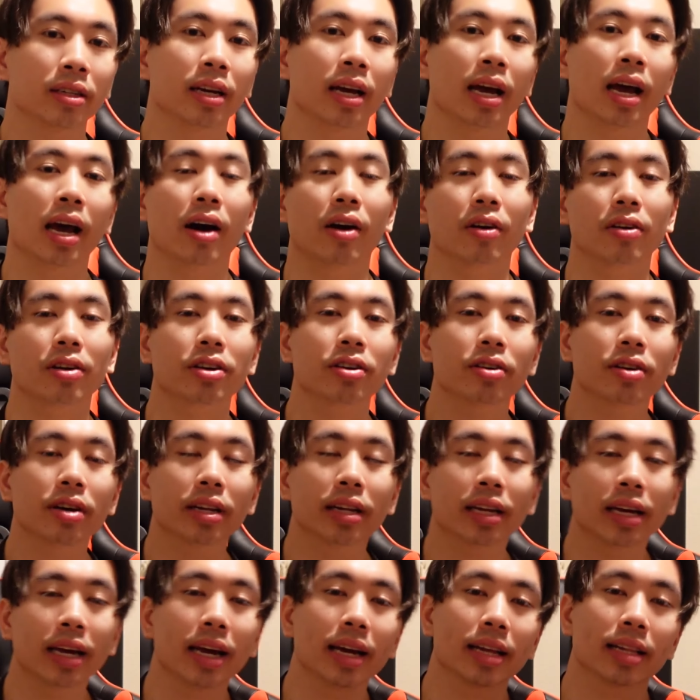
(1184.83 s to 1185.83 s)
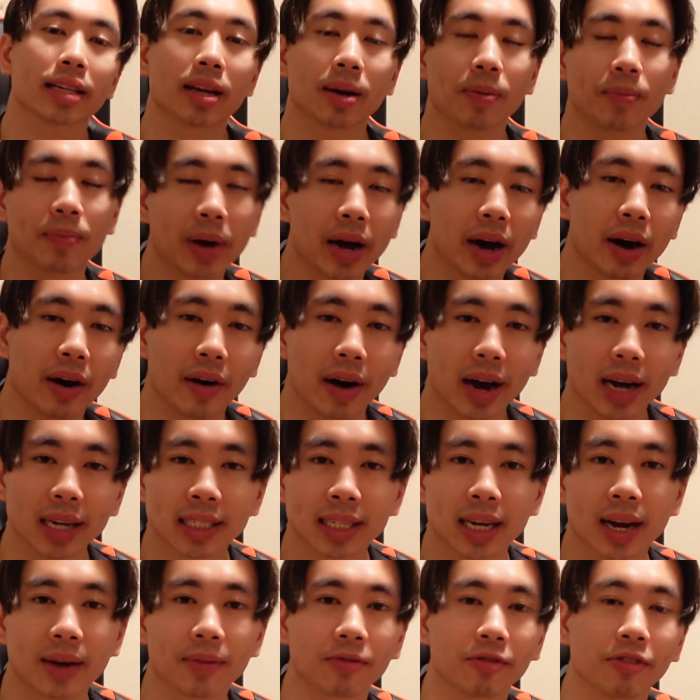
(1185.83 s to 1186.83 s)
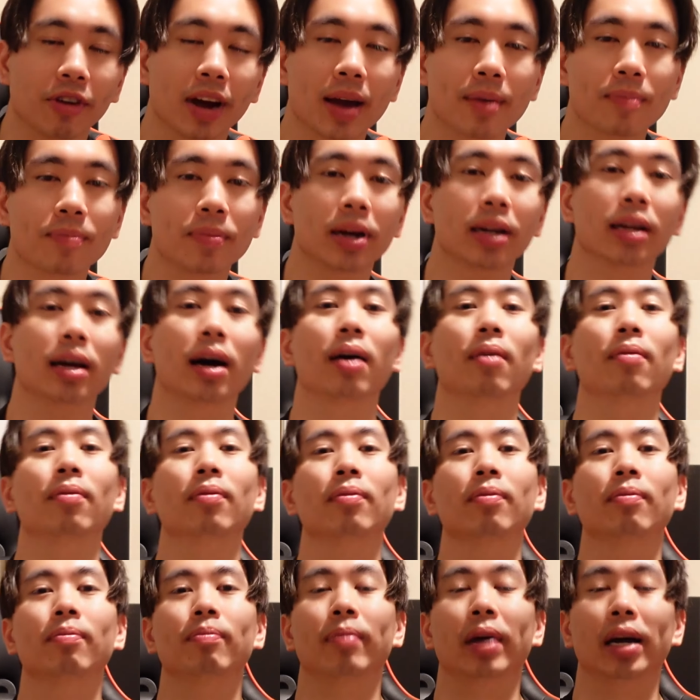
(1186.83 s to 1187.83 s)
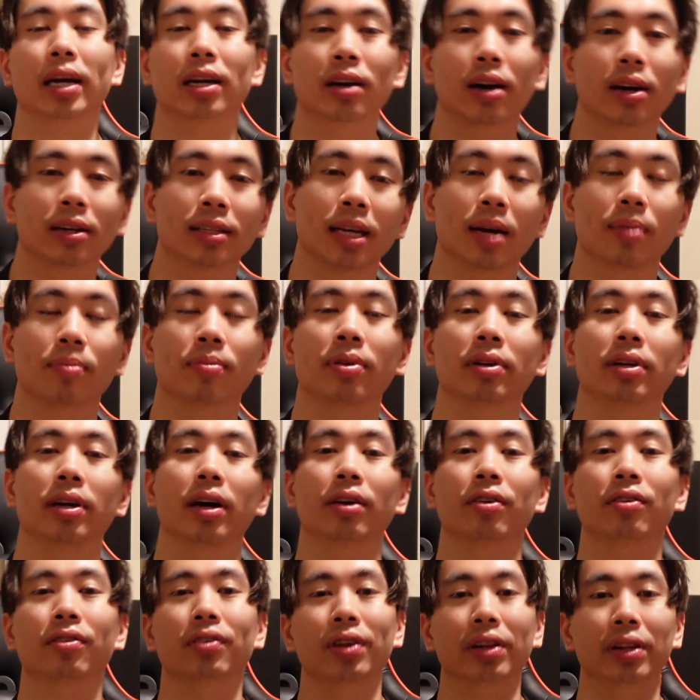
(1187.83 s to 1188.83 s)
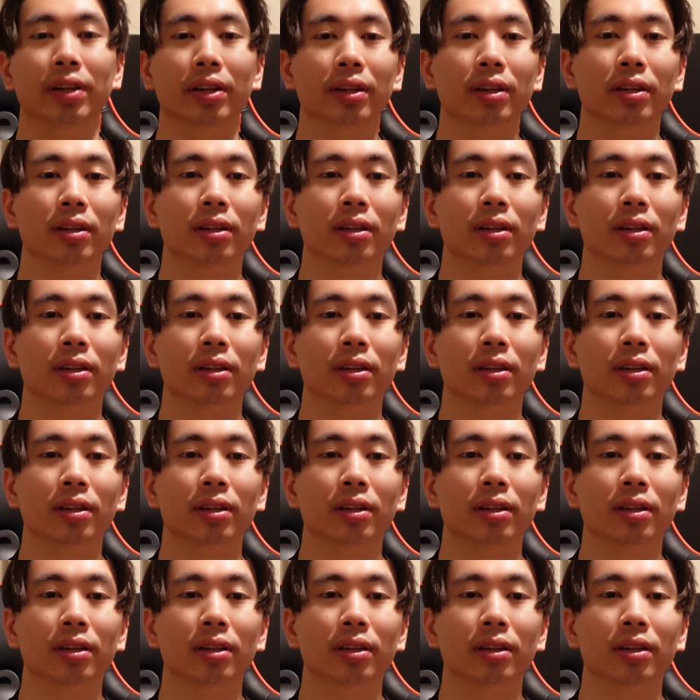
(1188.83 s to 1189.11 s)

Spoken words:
Hell, you can hit the bell as I'm ramping up my content production.